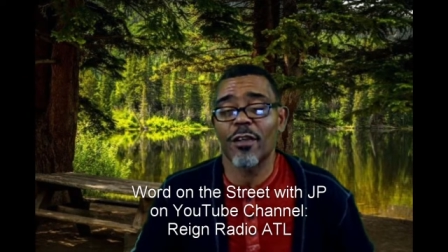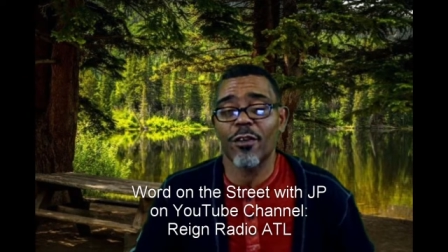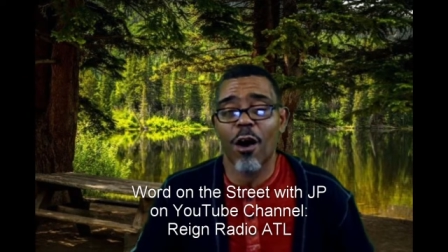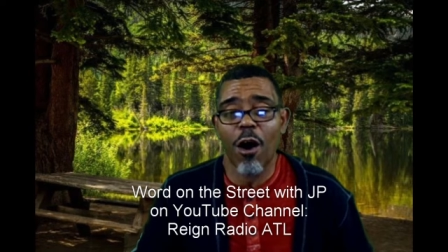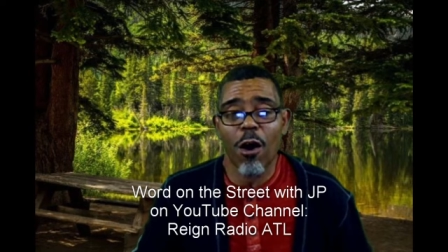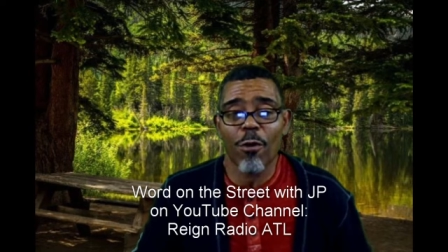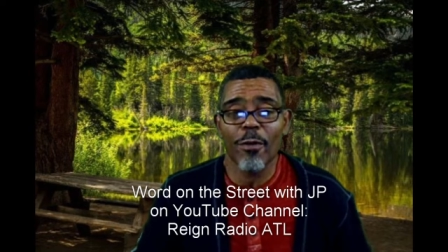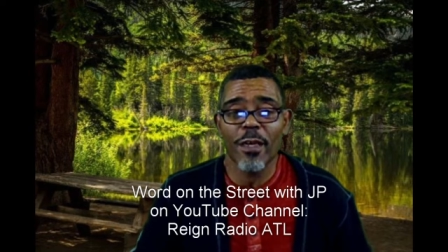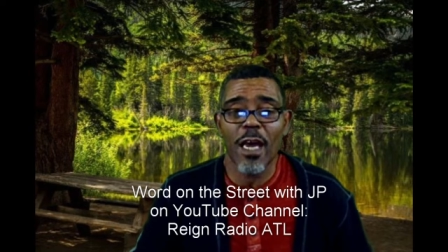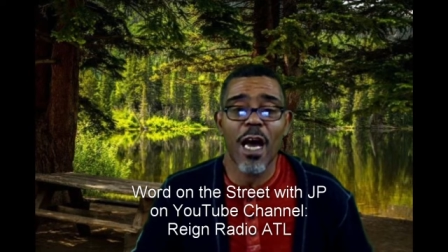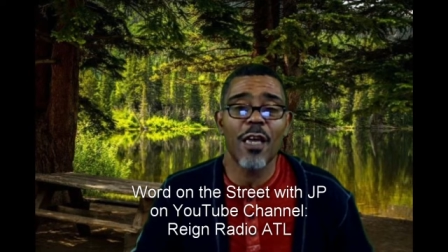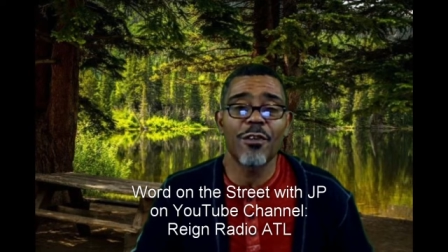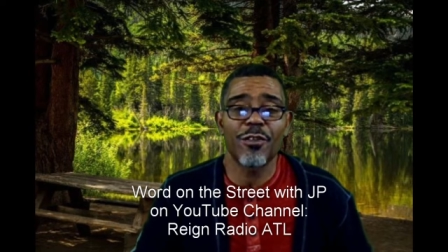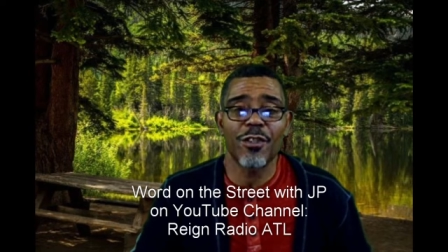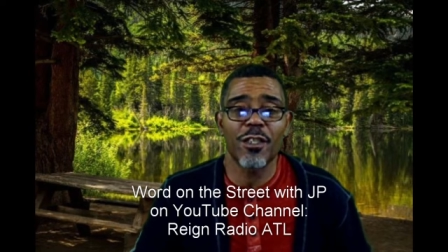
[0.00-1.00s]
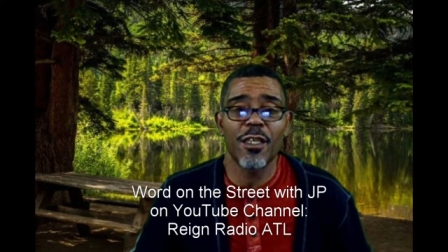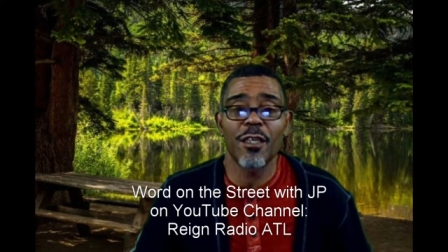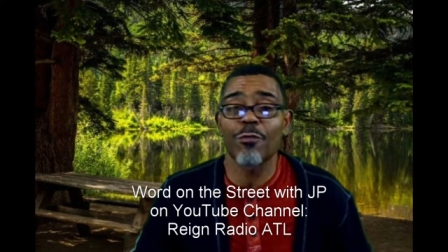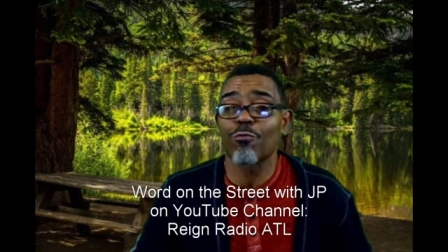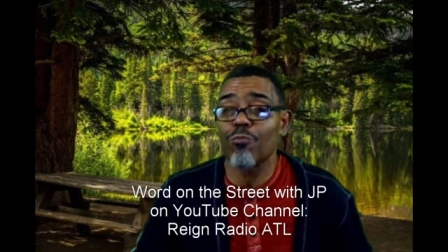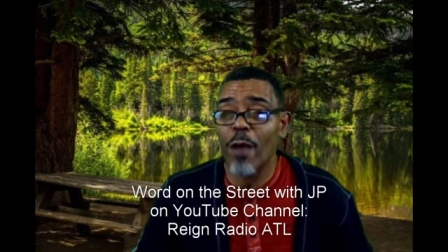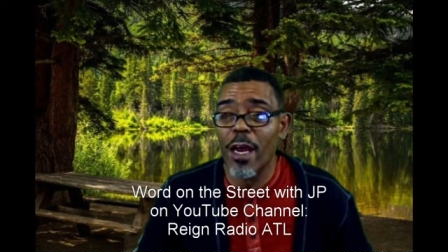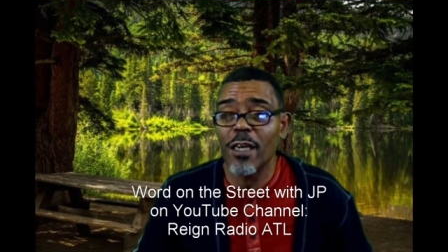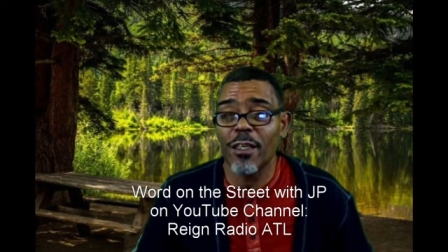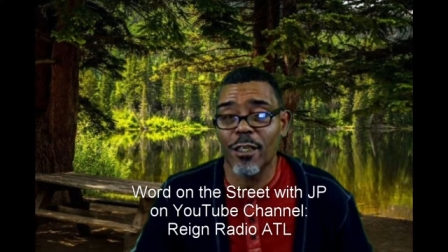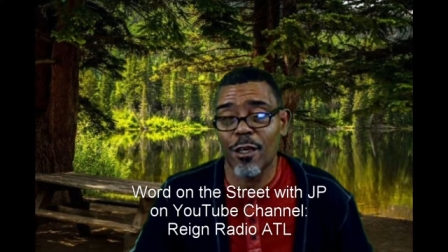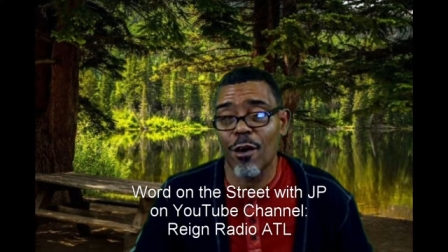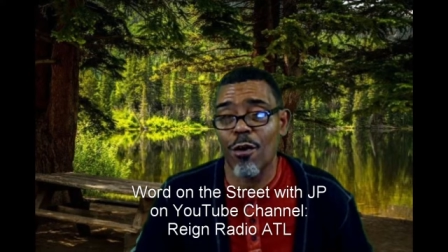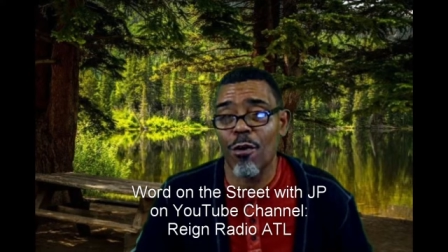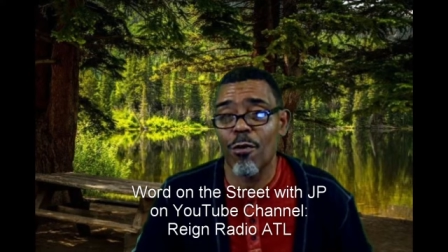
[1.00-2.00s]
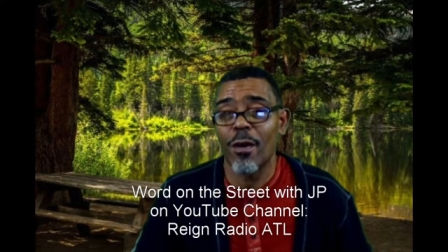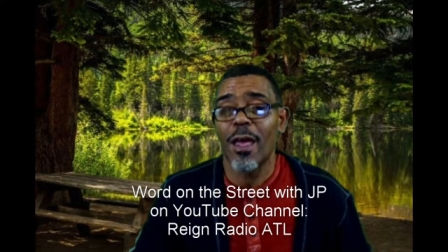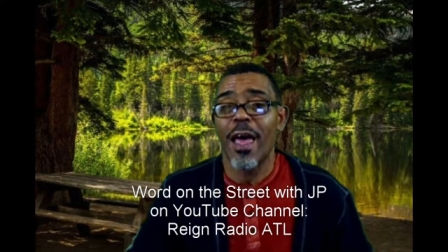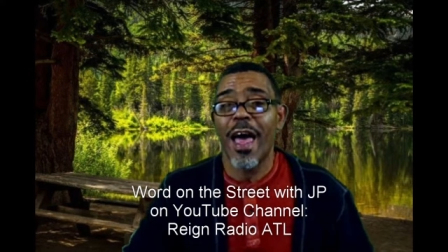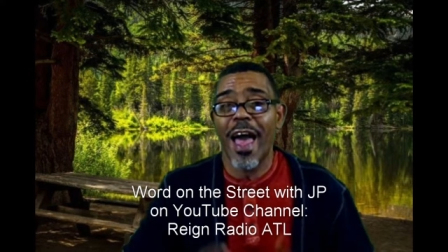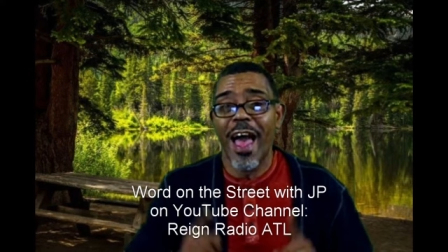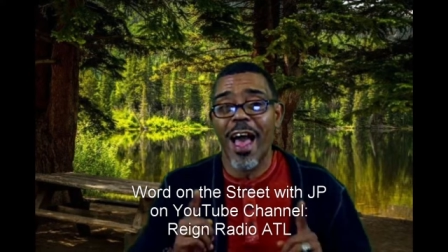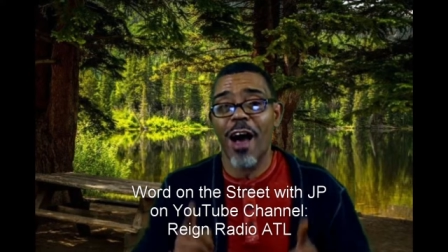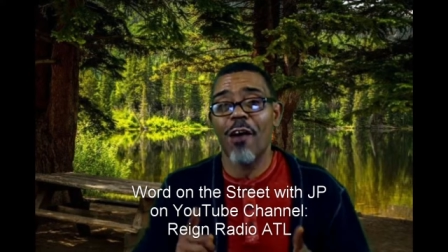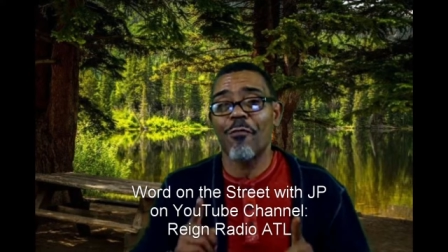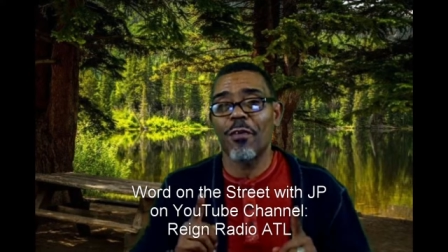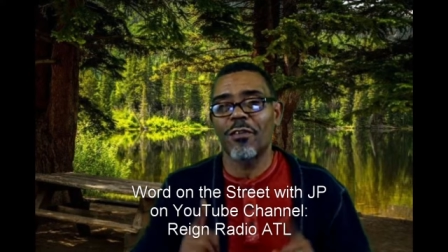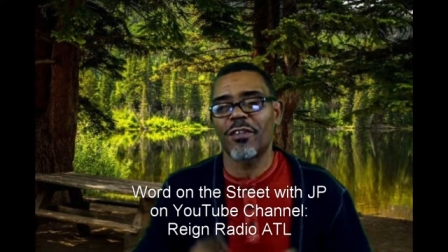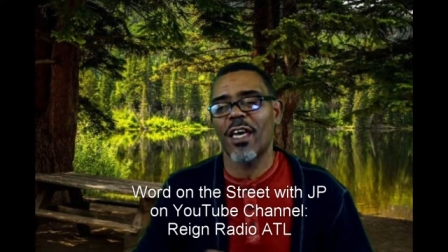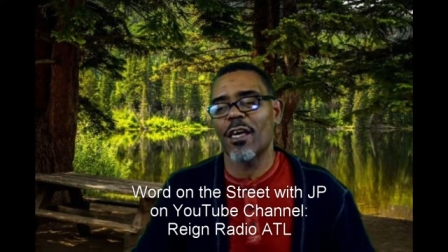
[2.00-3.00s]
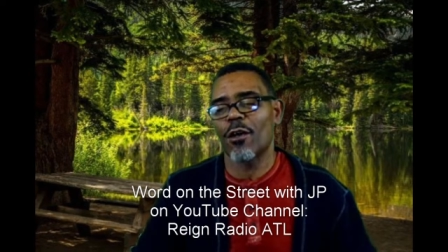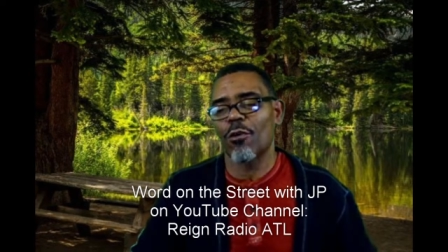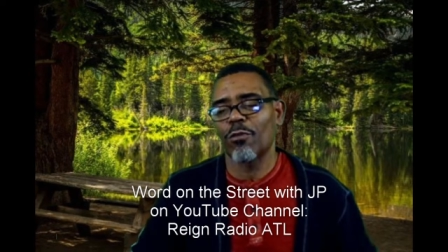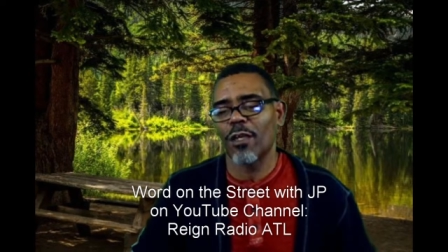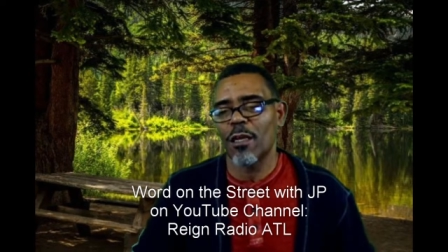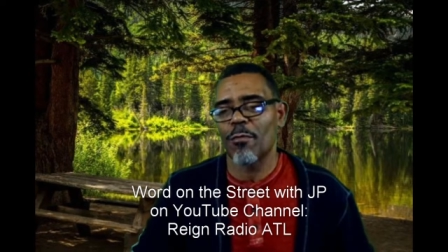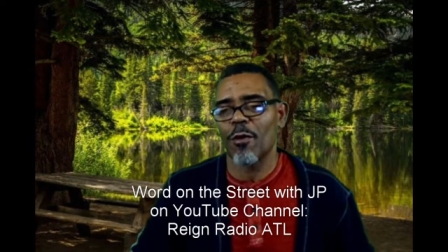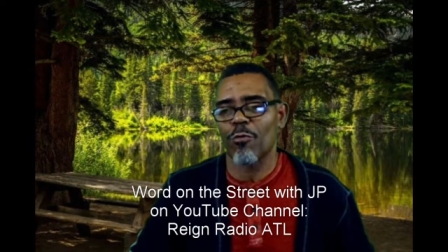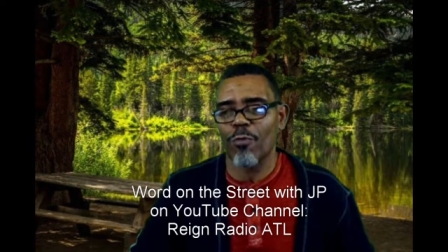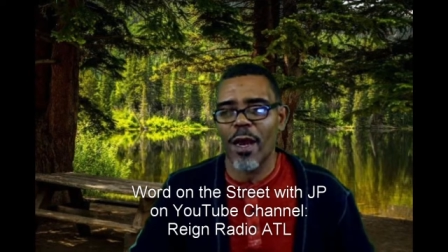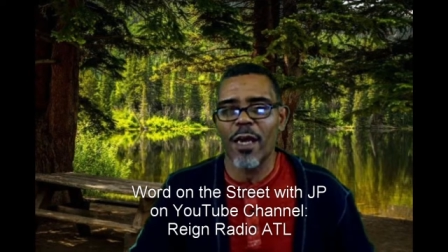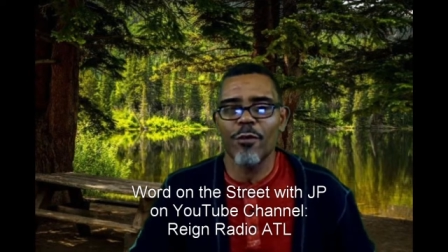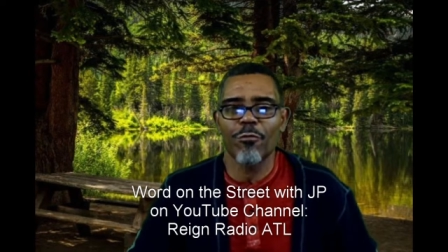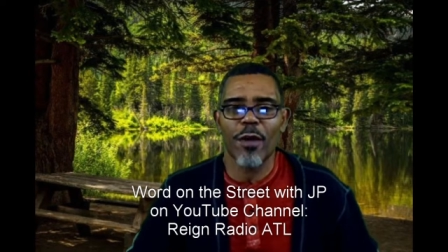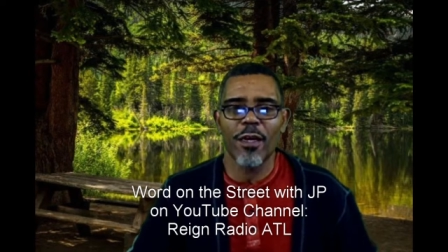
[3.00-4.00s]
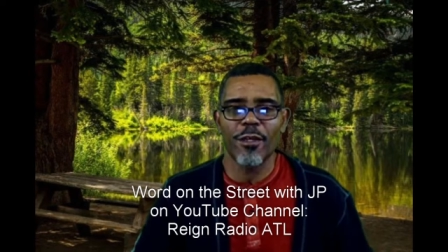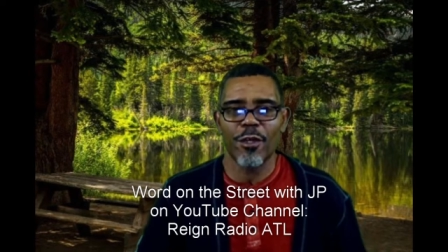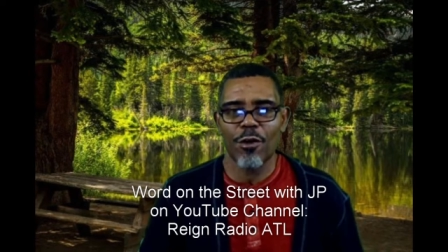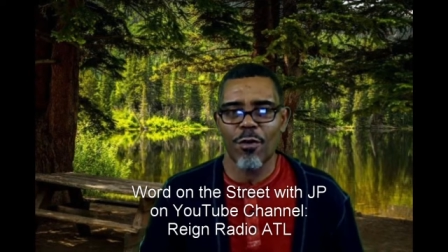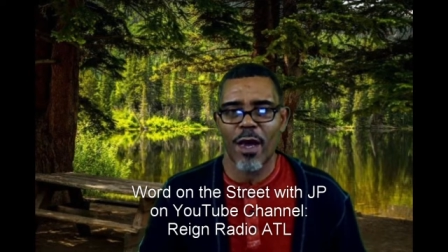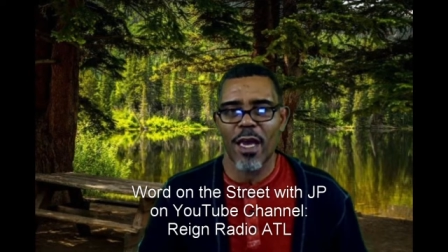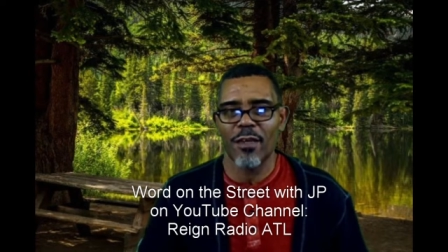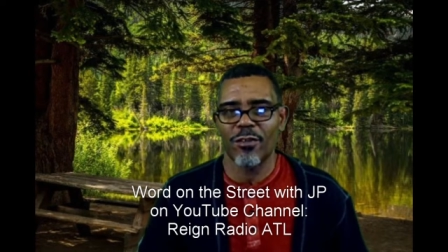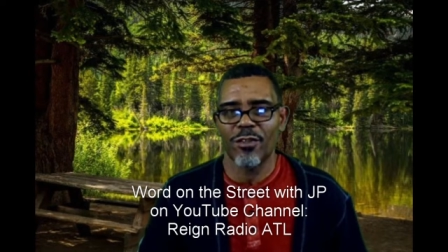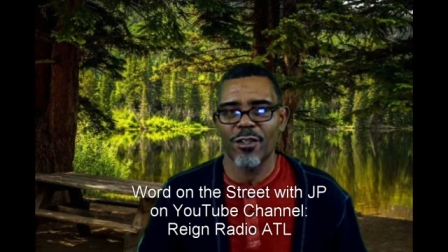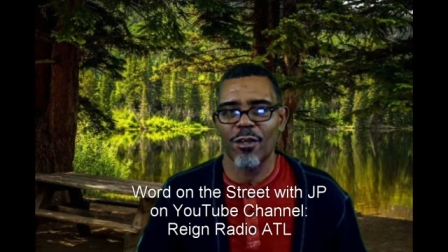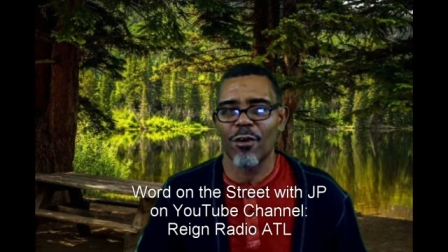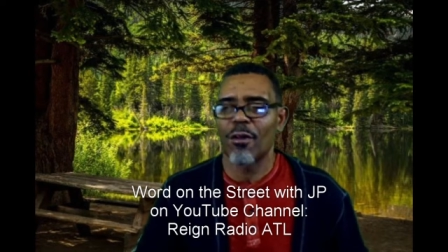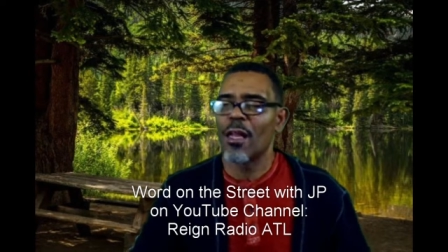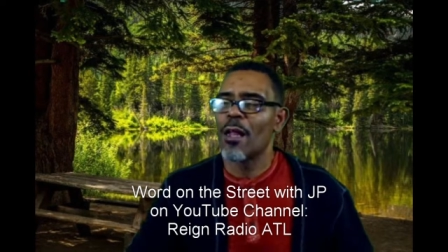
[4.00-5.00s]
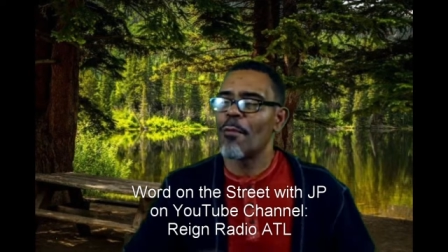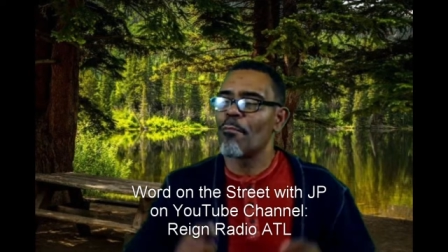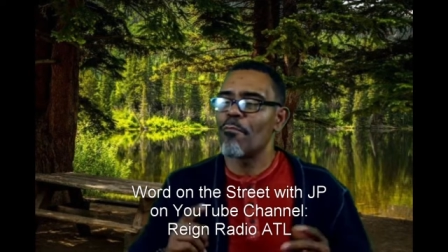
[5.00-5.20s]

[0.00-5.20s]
That's R E I G N Radio Alpha Tango Lima, Reign Radio ATL.